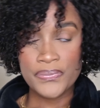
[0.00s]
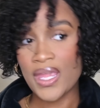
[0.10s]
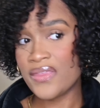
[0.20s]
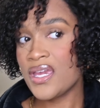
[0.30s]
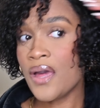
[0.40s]

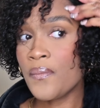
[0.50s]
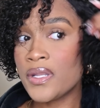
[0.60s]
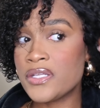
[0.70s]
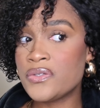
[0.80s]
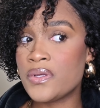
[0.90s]
I think I
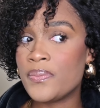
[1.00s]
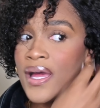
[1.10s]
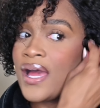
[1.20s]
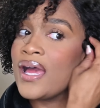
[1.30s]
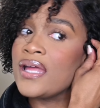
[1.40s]
want to do a
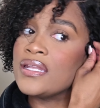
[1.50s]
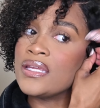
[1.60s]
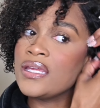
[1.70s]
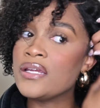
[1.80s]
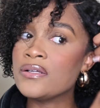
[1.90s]
behind the
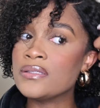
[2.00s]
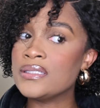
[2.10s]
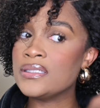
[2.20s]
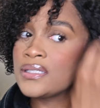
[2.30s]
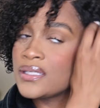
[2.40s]
ear
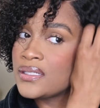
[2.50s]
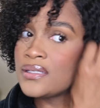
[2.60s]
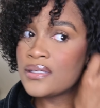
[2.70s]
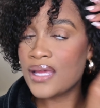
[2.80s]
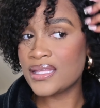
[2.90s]
look.
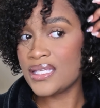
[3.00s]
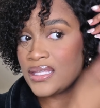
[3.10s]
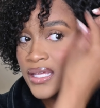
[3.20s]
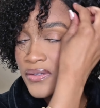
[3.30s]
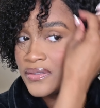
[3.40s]
I
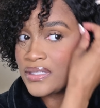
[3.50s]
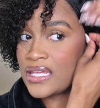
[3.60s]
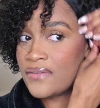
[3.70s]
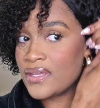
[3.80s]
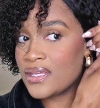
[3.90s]
think that'll
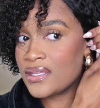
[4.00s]
give